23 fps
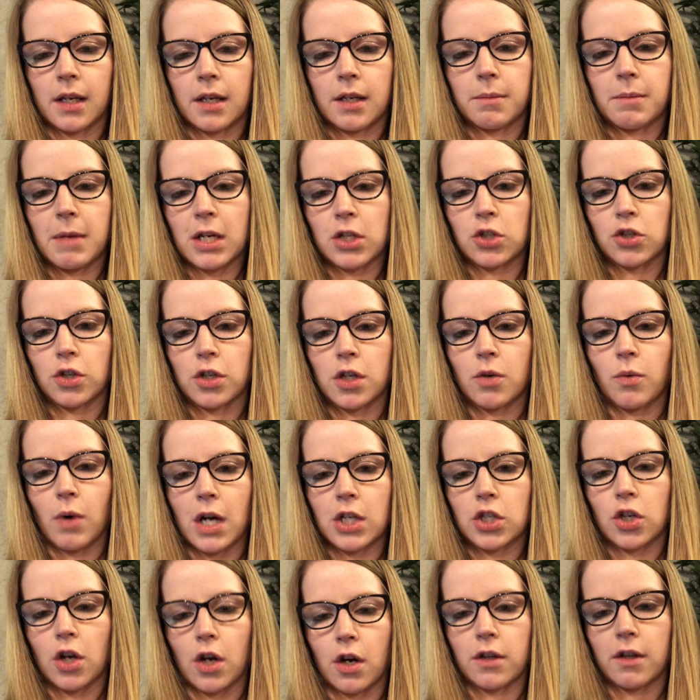make sure you
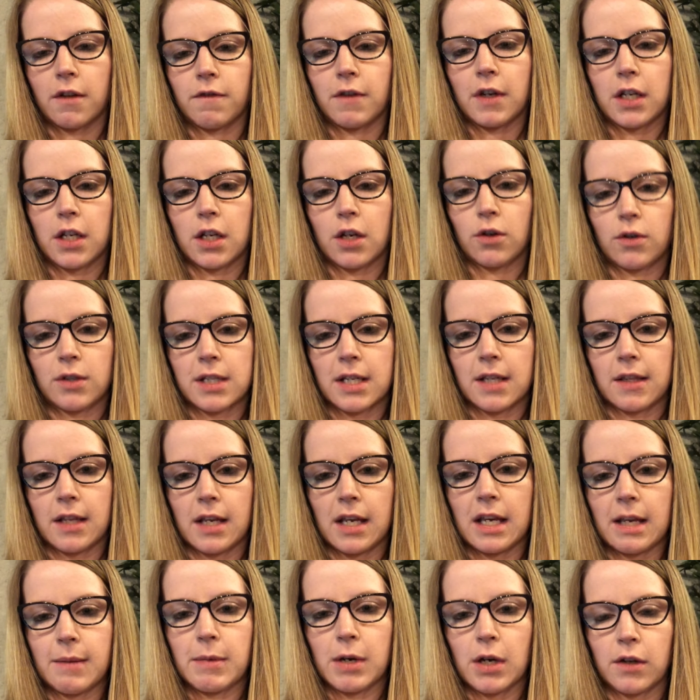watch all the videos in
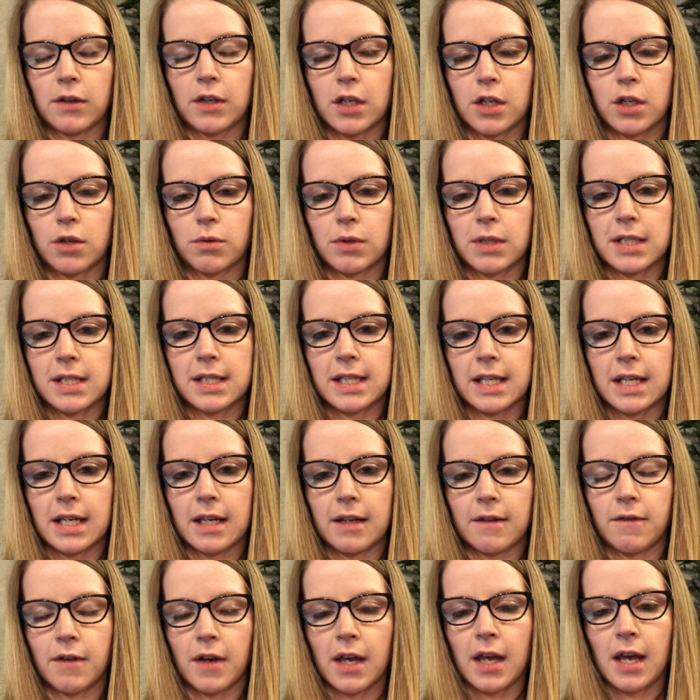the email that you
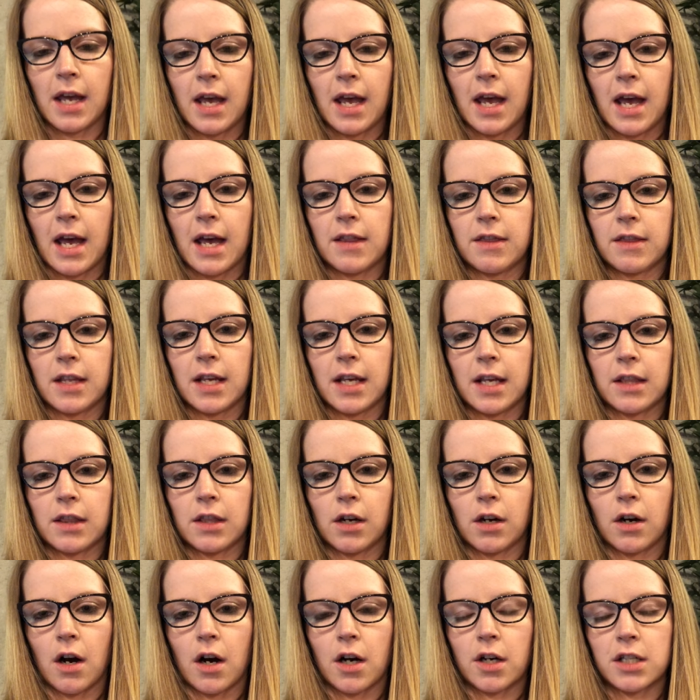receive, and then
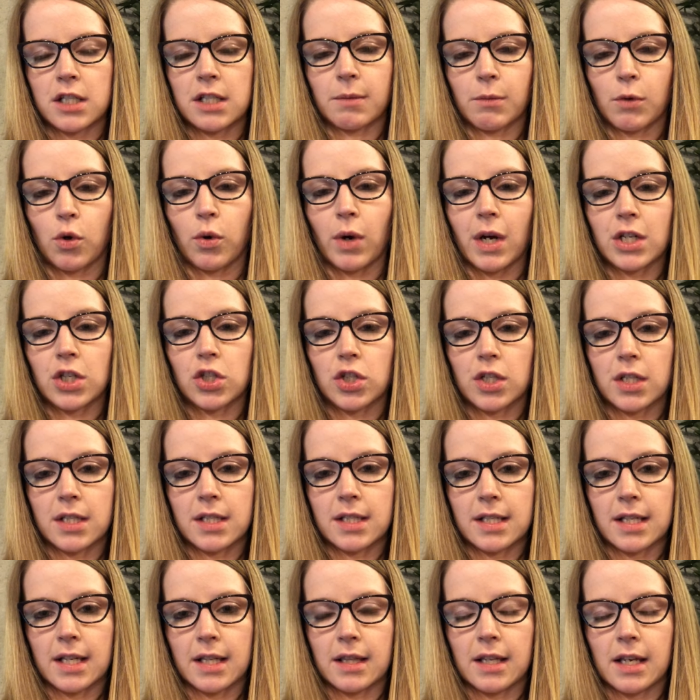there are some
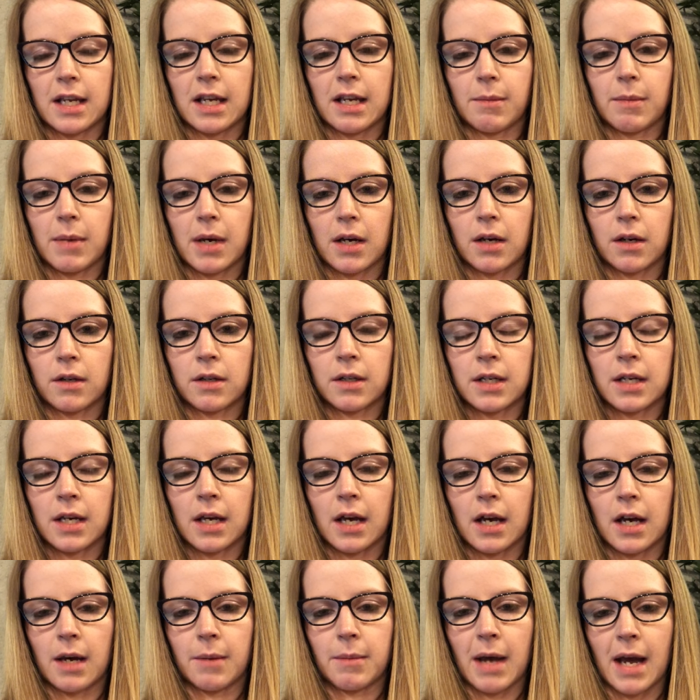questions in the email
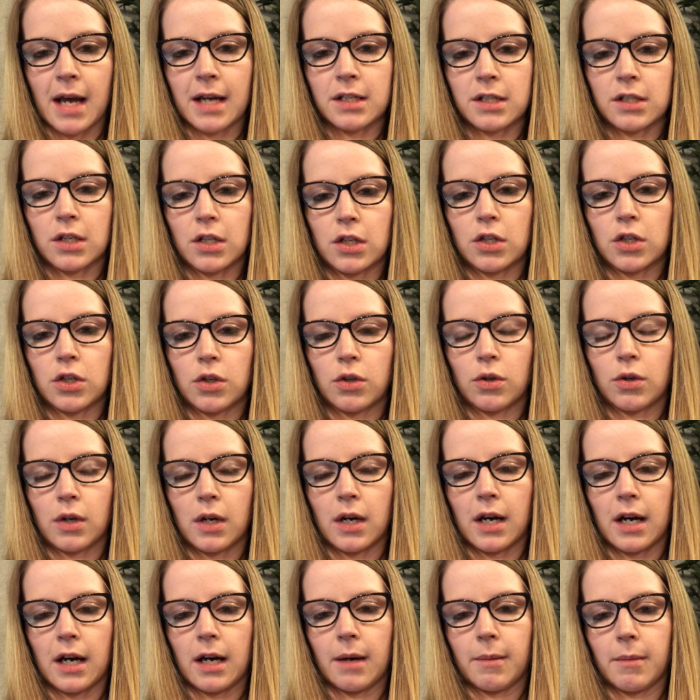asking you
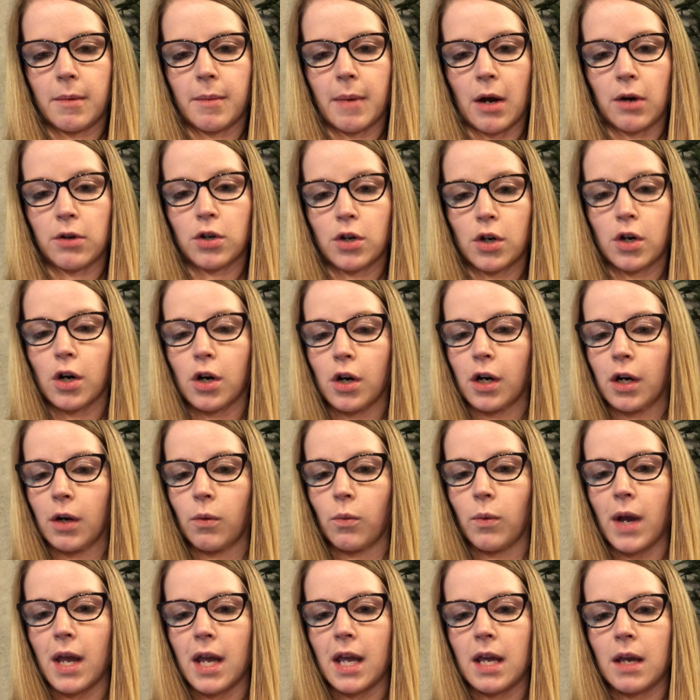about your current
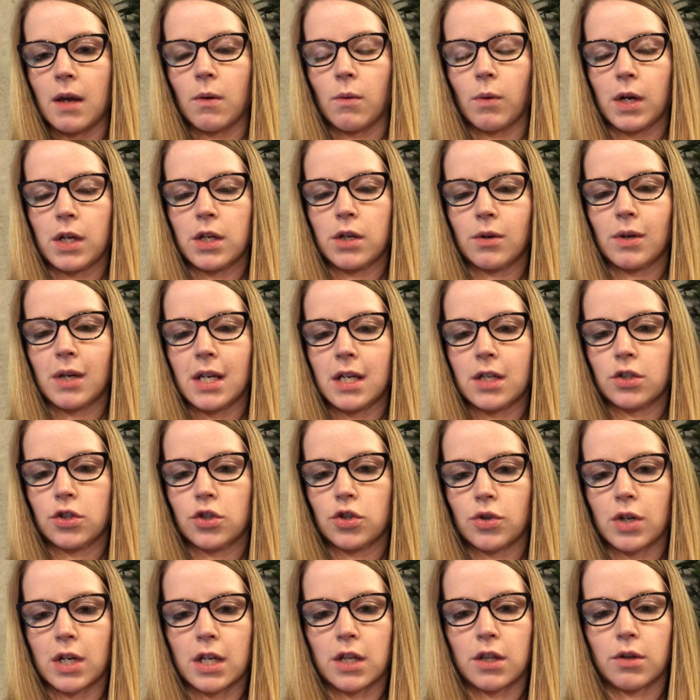weight, what you eat and
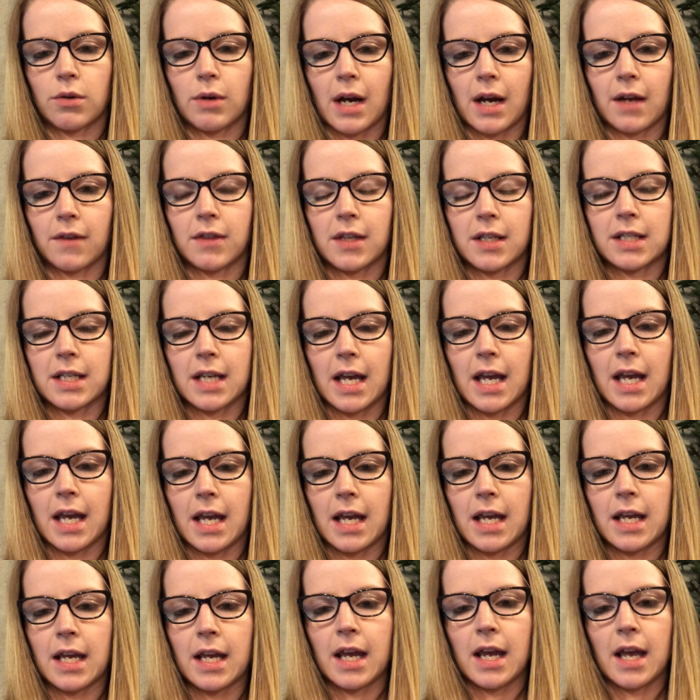drink throughout the
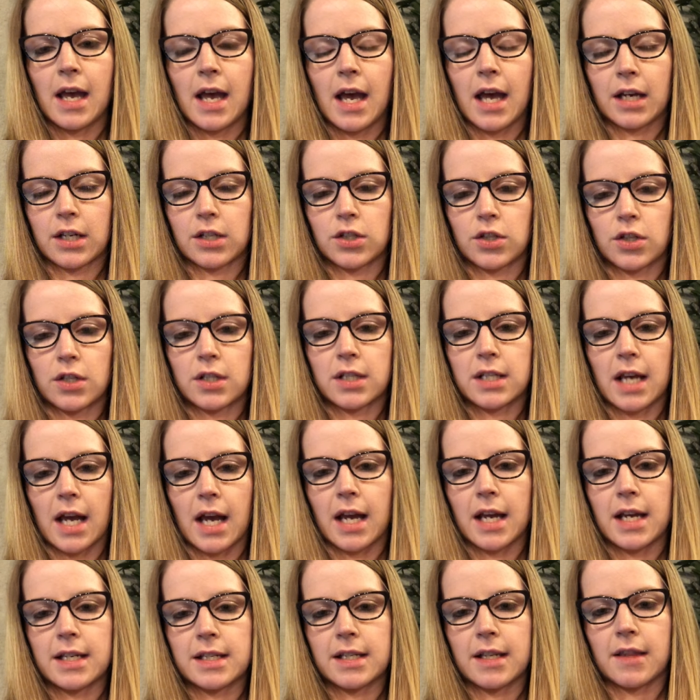day,
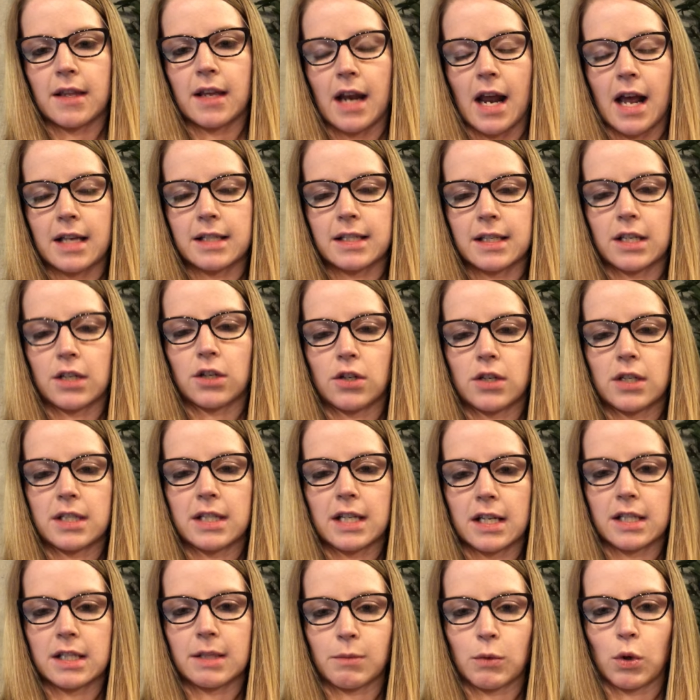exercise, and then asking you to
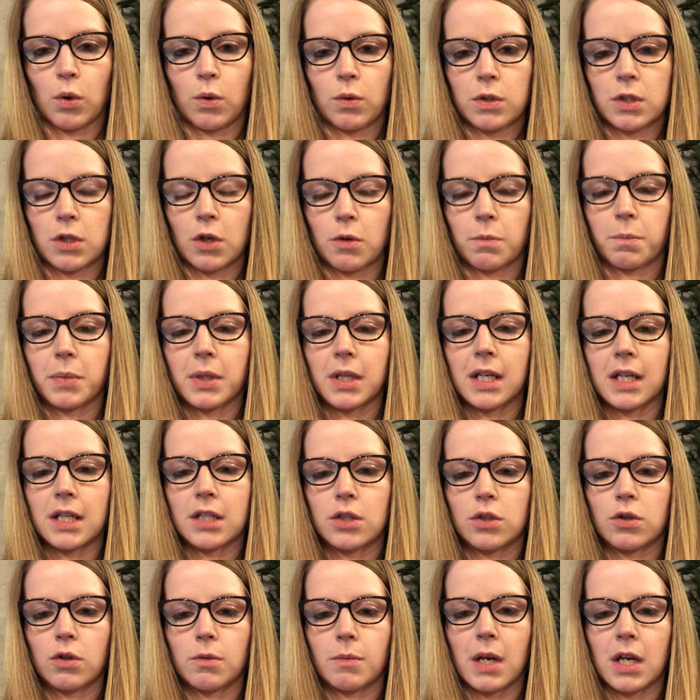set some goals. So
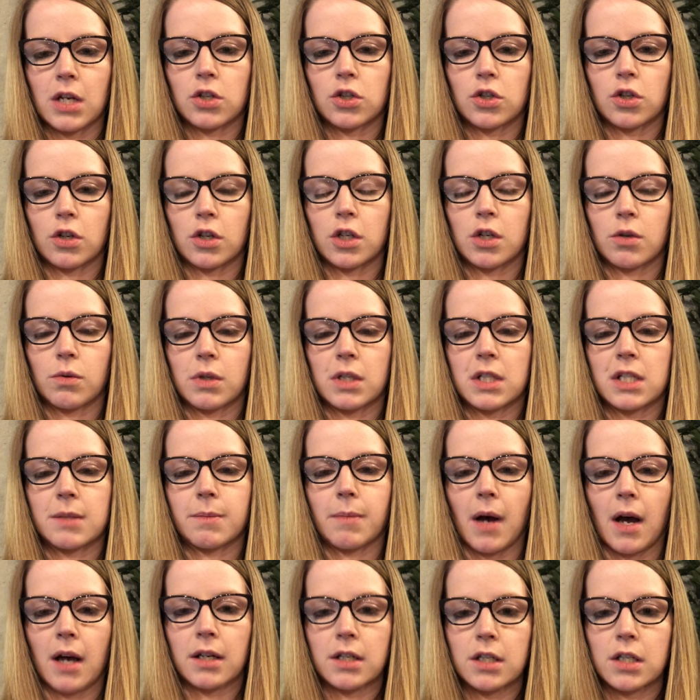please do make sure you
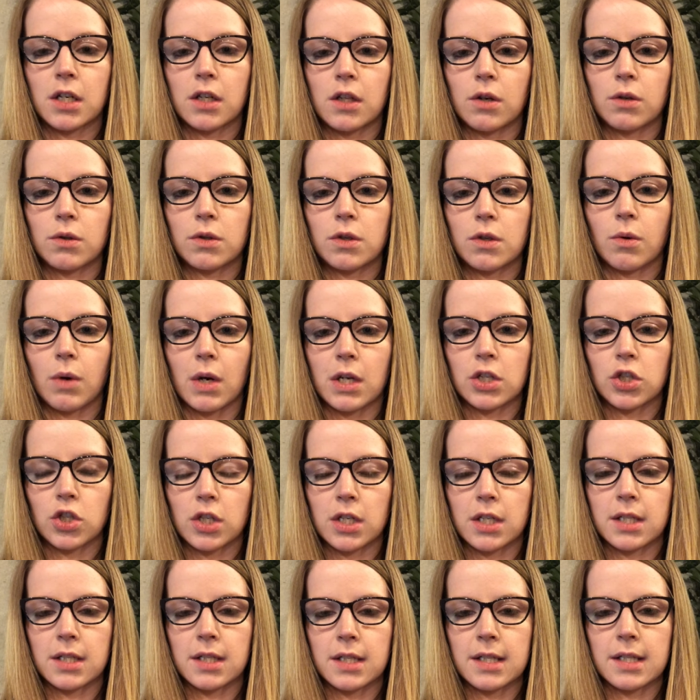respond to those
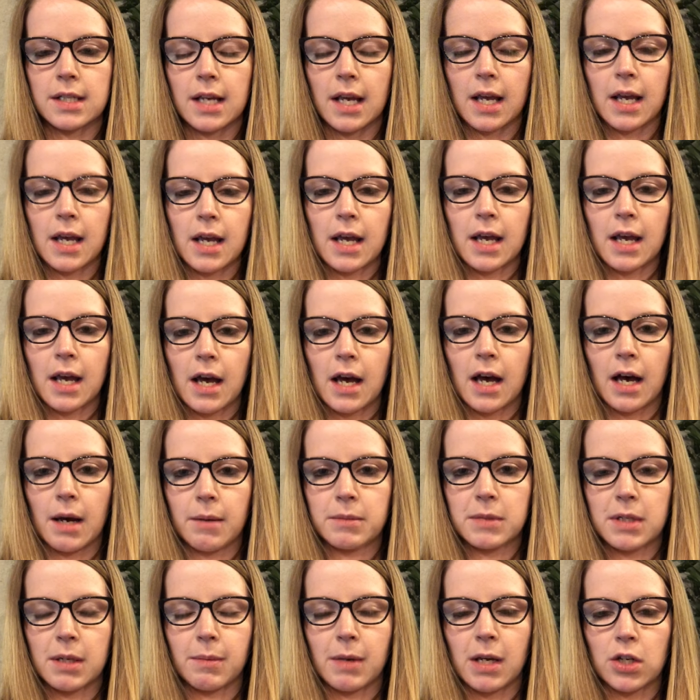questions
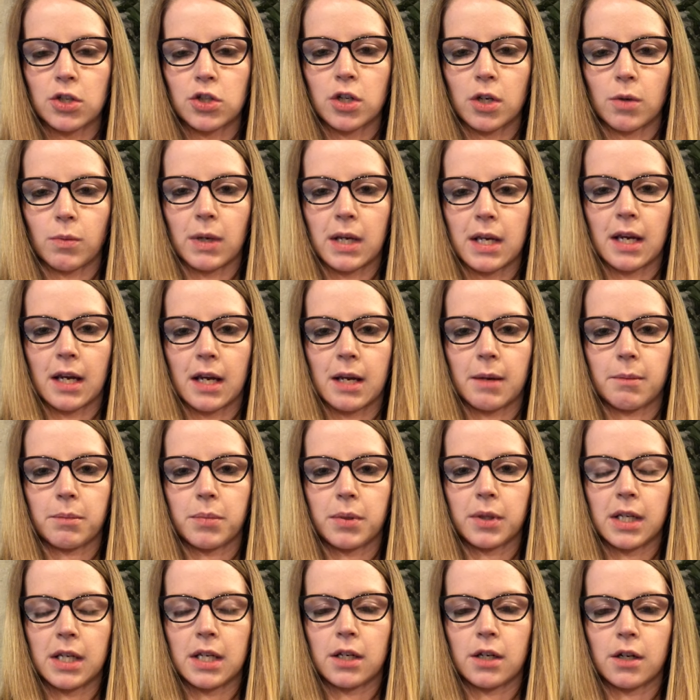to make sure we can
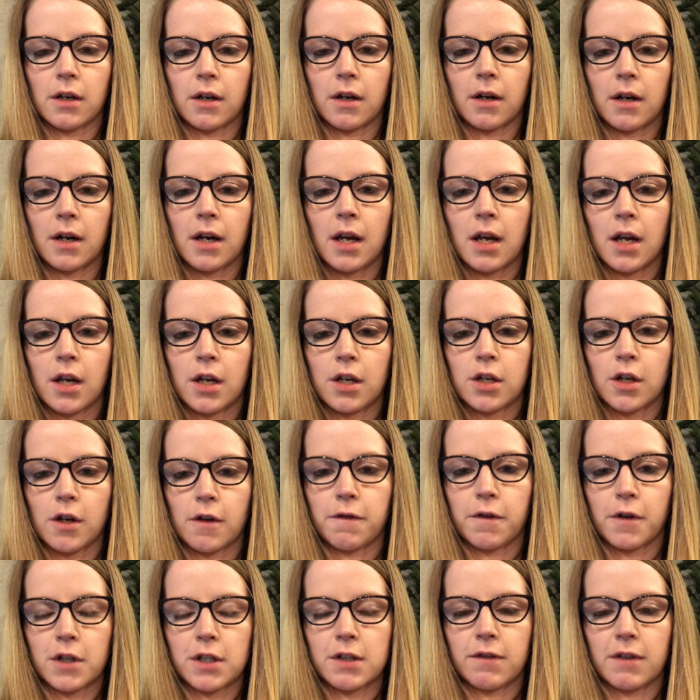complete your
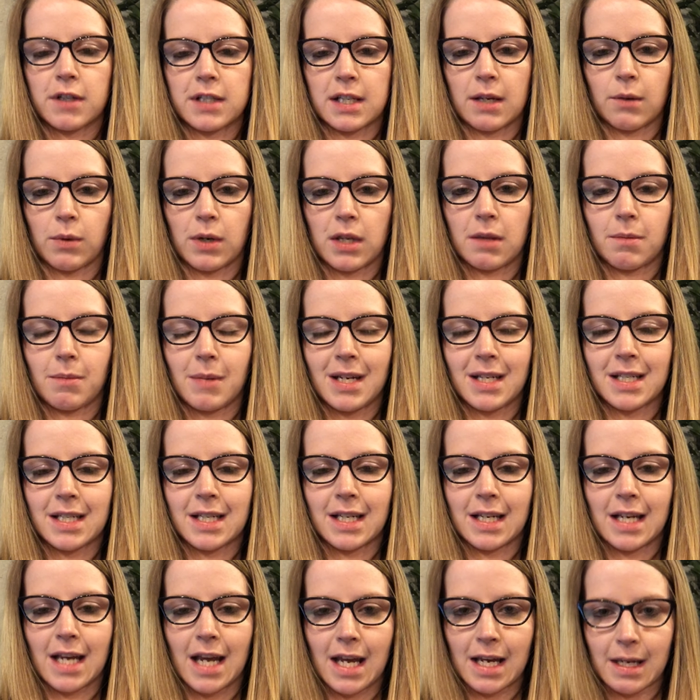first visit with me
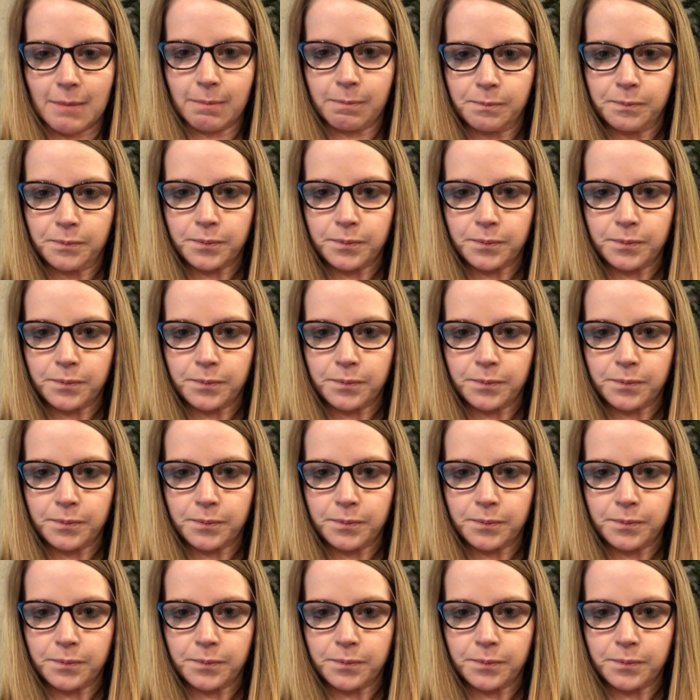today.